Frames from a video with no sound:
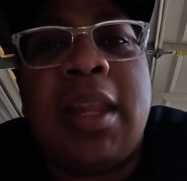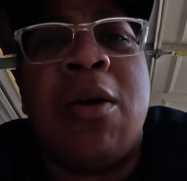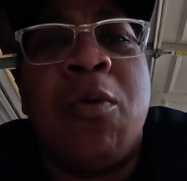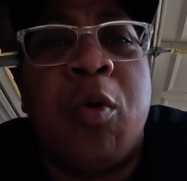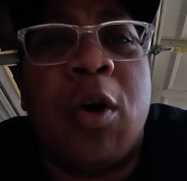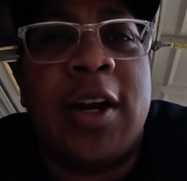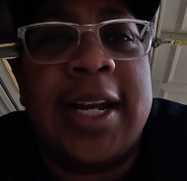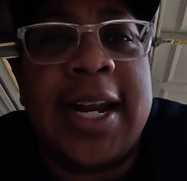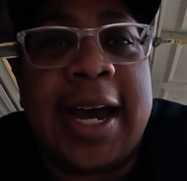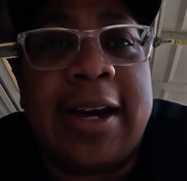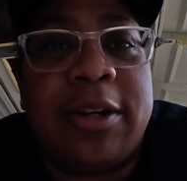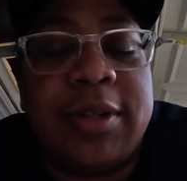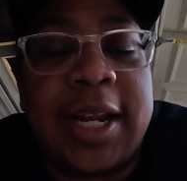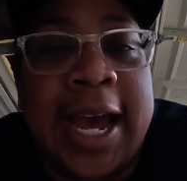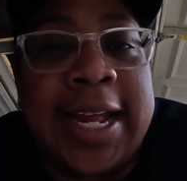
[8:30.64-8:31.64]
working
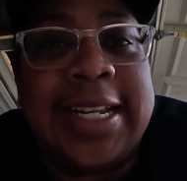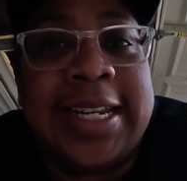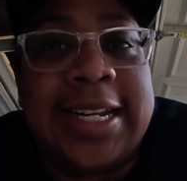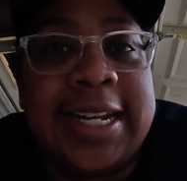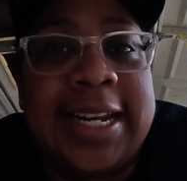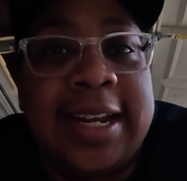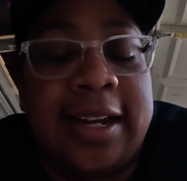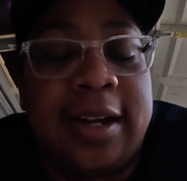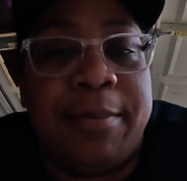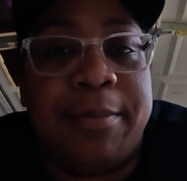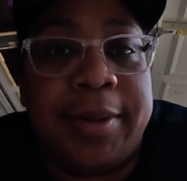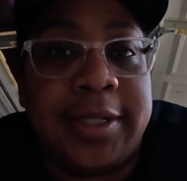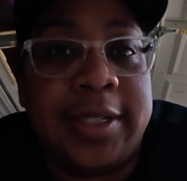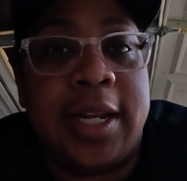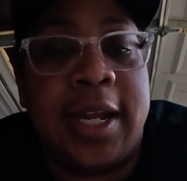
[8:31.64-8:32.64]
out I did in
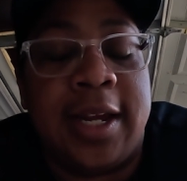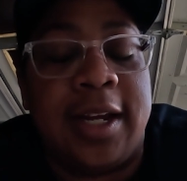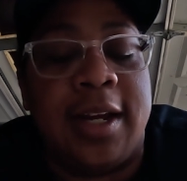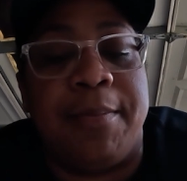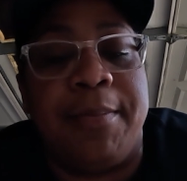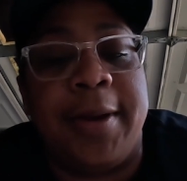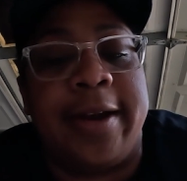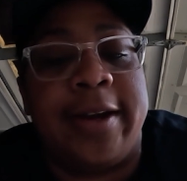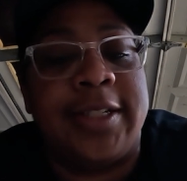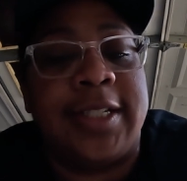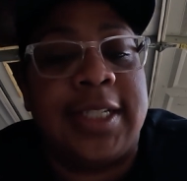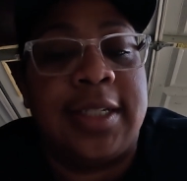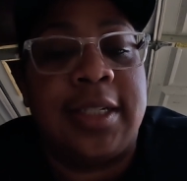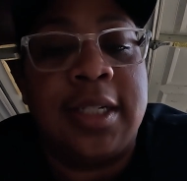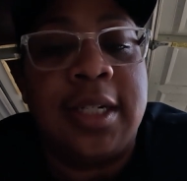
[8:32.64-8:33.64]

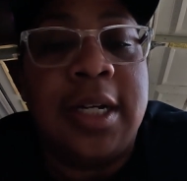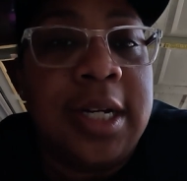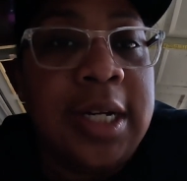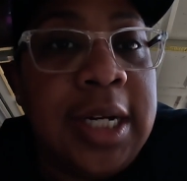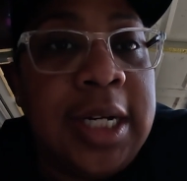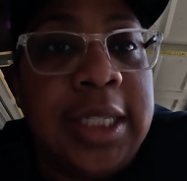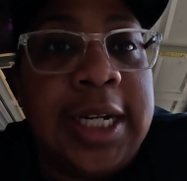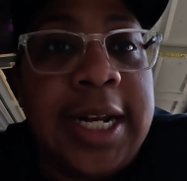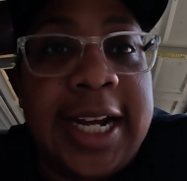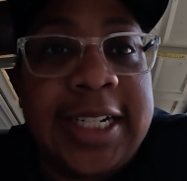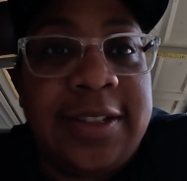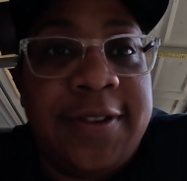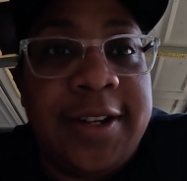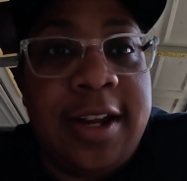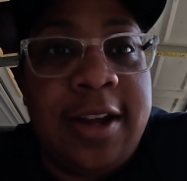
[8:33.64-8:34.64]
comparison. The next
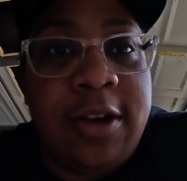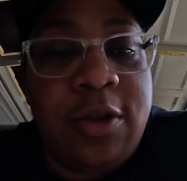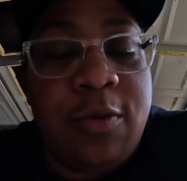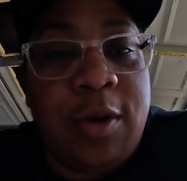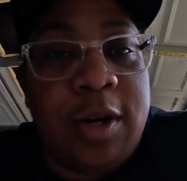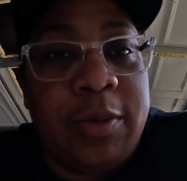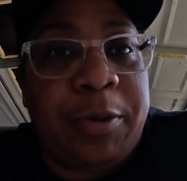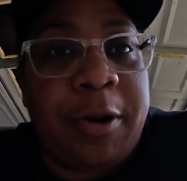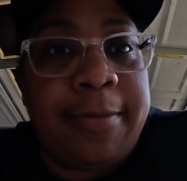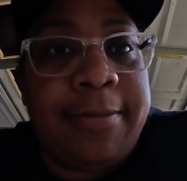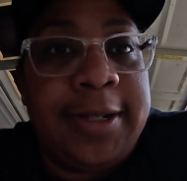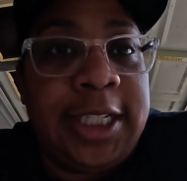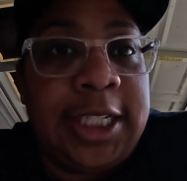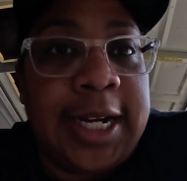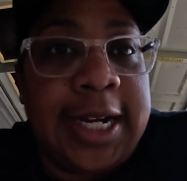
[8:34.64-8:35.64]
video you want to
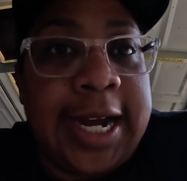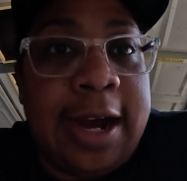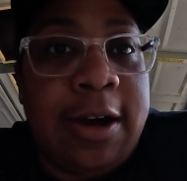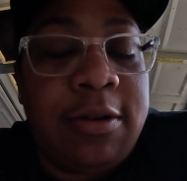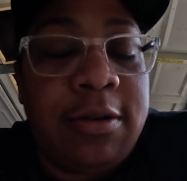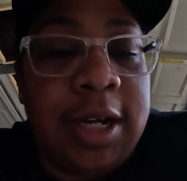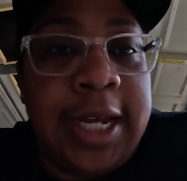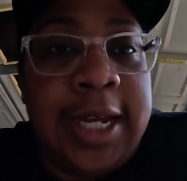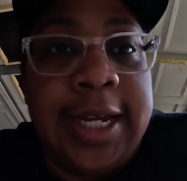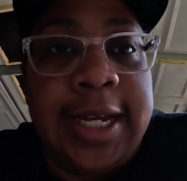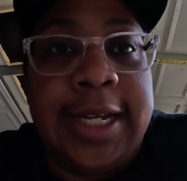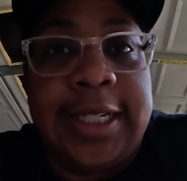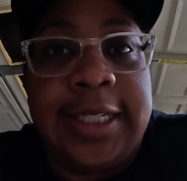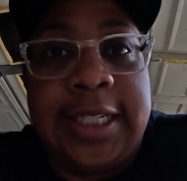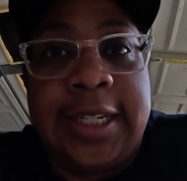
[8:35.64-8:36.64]
probably check out
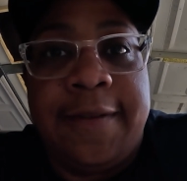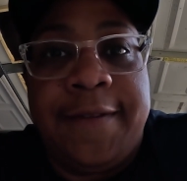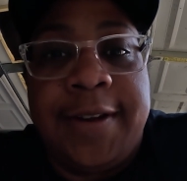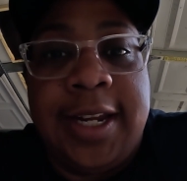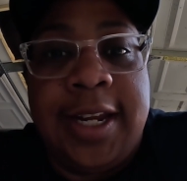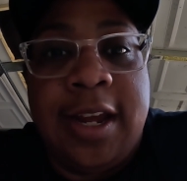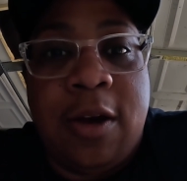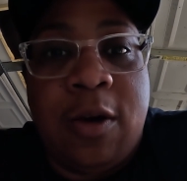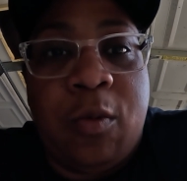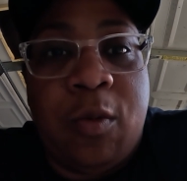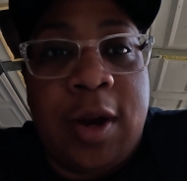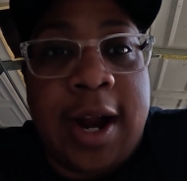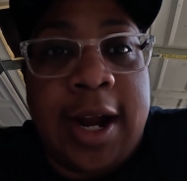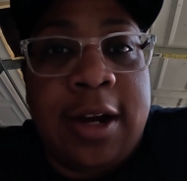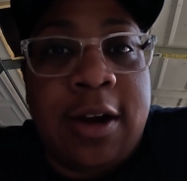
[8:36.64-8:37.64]
is the video
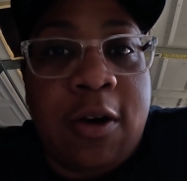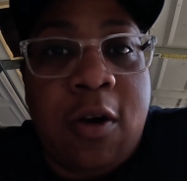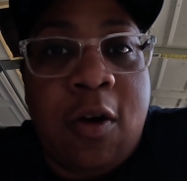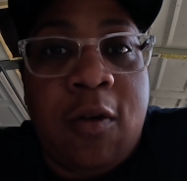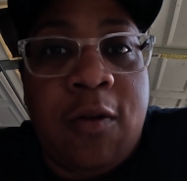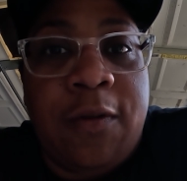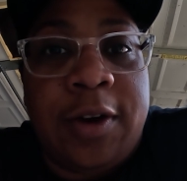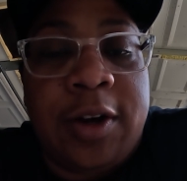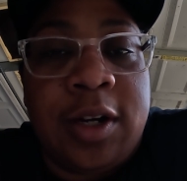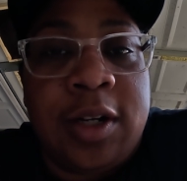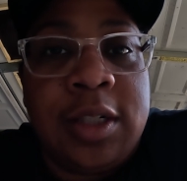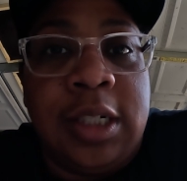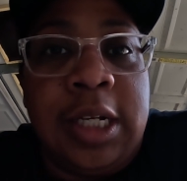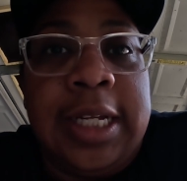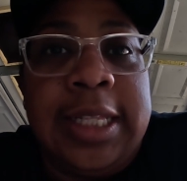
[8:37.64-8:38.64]
where I go
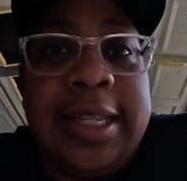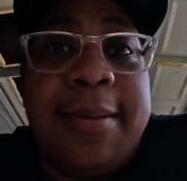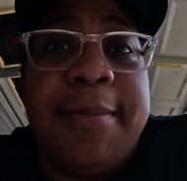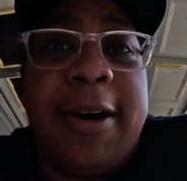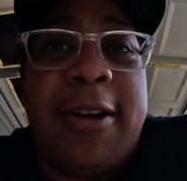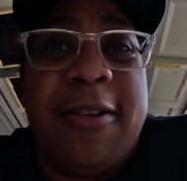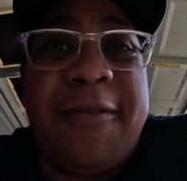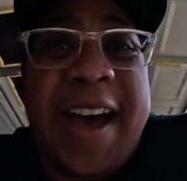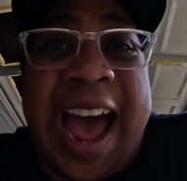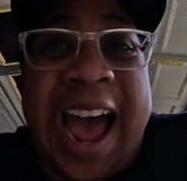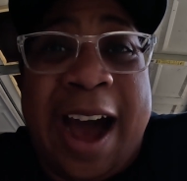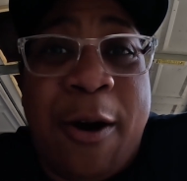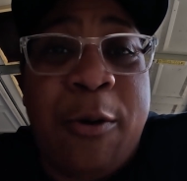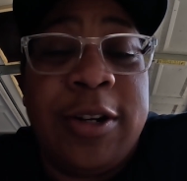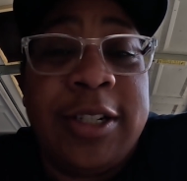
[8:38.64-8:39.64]
over the amount of
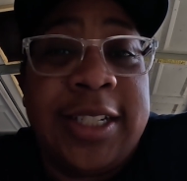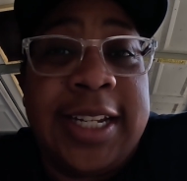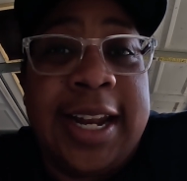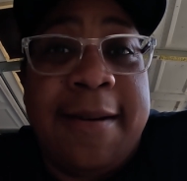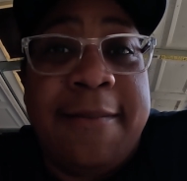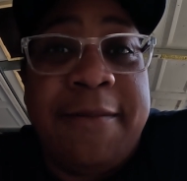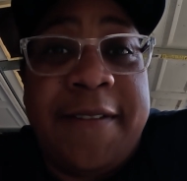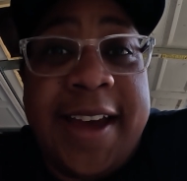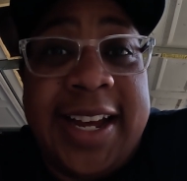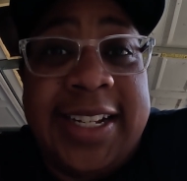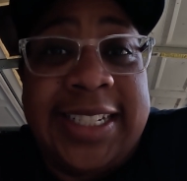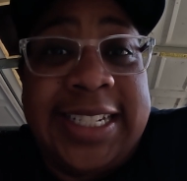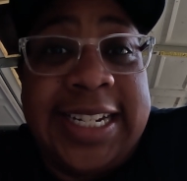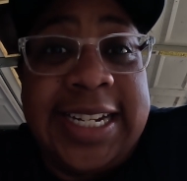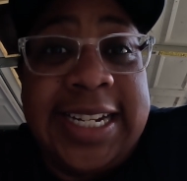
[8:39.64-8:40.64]
hours that I'm
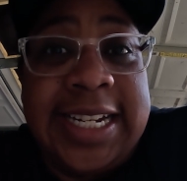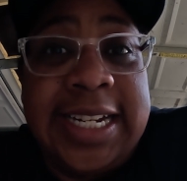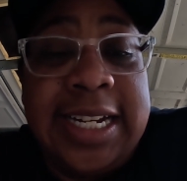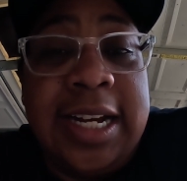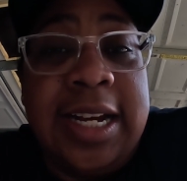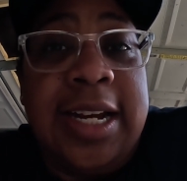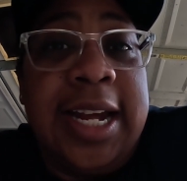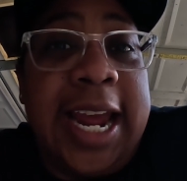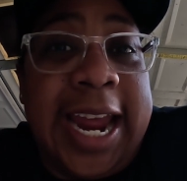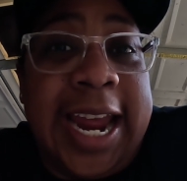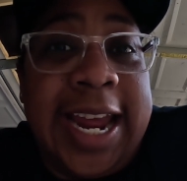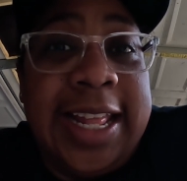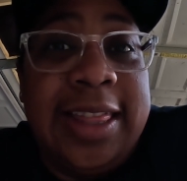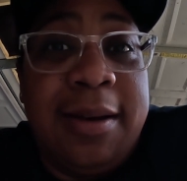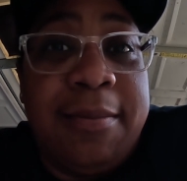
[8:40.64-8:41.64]
fasting
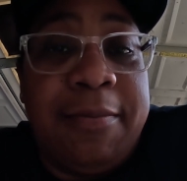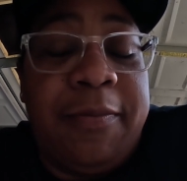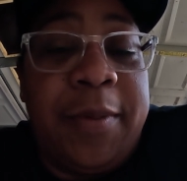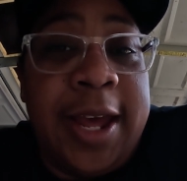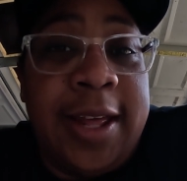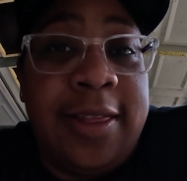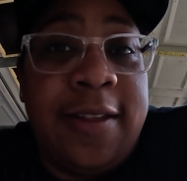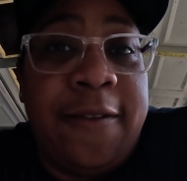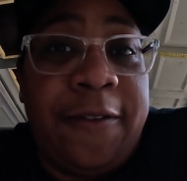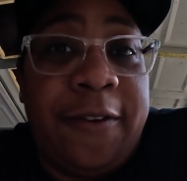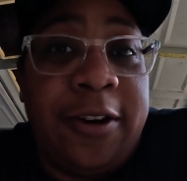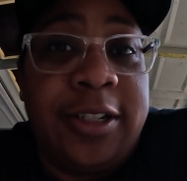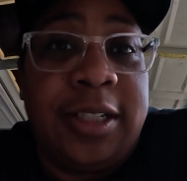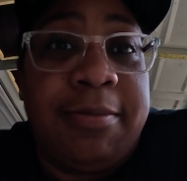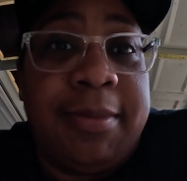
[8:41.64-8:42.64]
in the
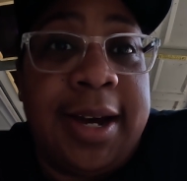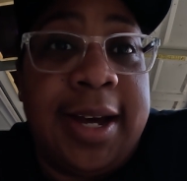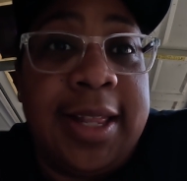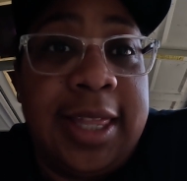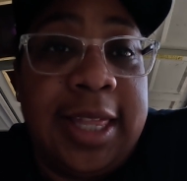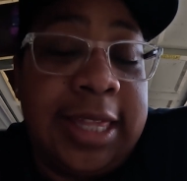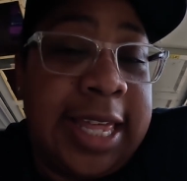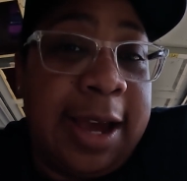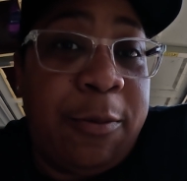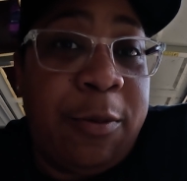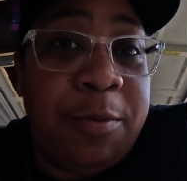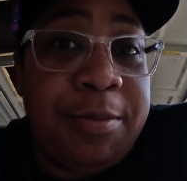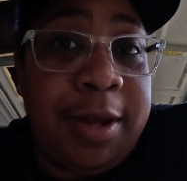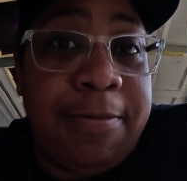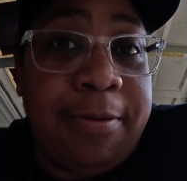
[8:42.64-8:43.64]
first month. That
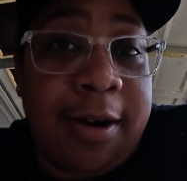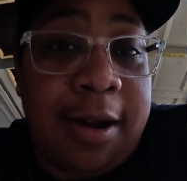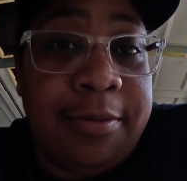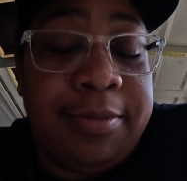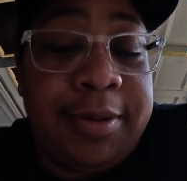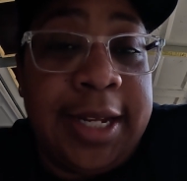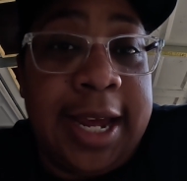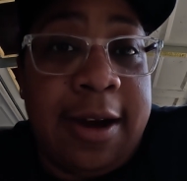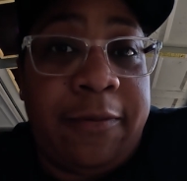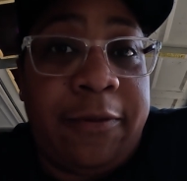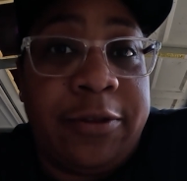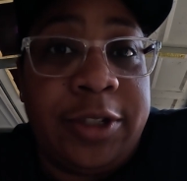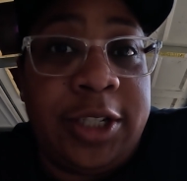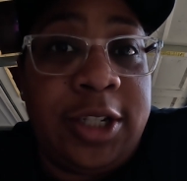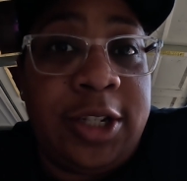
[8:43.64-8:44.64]
would be probably
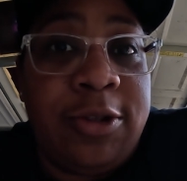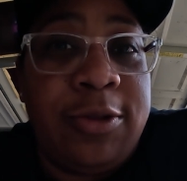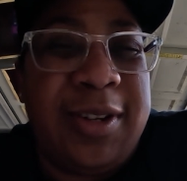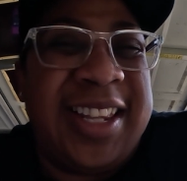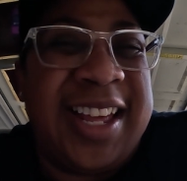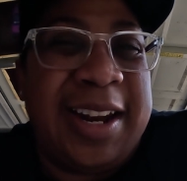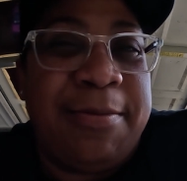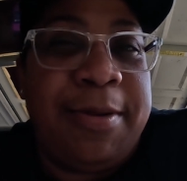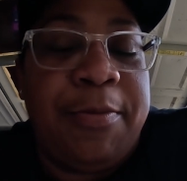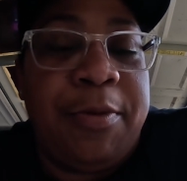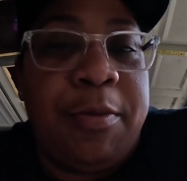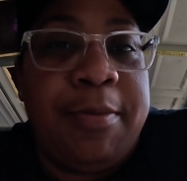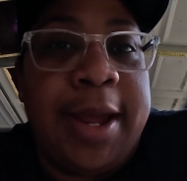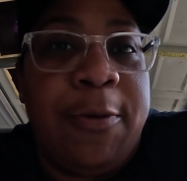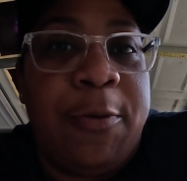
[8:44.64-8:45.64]
helpful to you. A lot of people
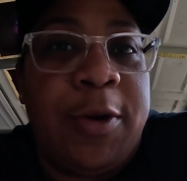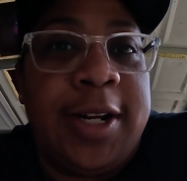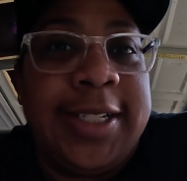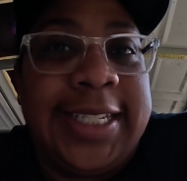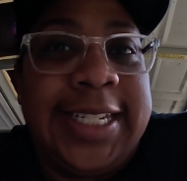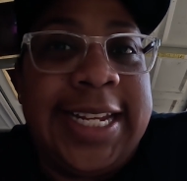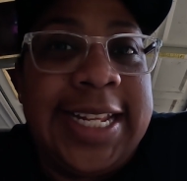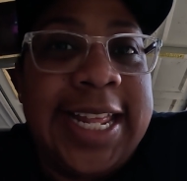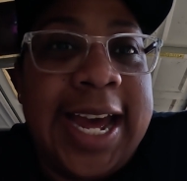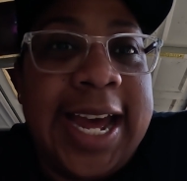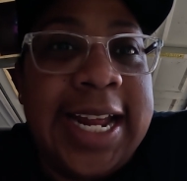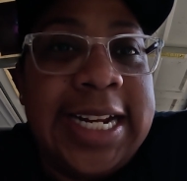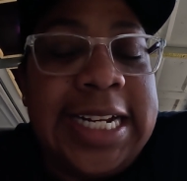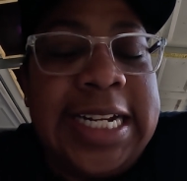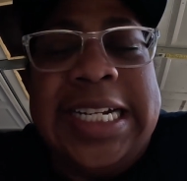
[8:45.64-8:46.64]
may want to see
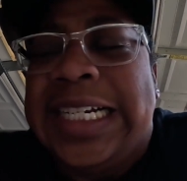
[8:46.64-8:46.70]
that.